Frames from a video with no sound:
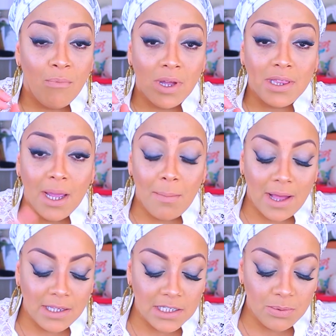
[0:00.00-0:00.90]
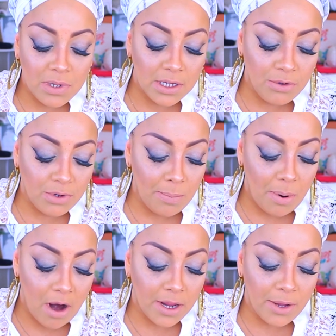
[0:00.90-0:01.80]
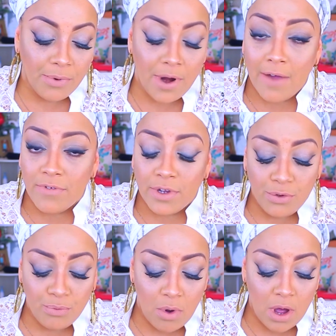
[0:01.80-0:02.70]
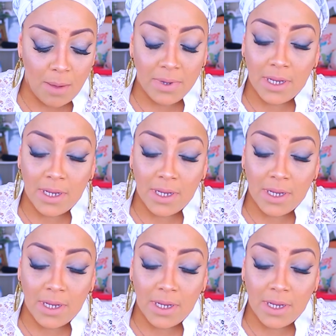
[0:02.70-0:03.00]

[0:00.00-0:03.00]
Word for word: One thing about this wig, you can part it wherever you want,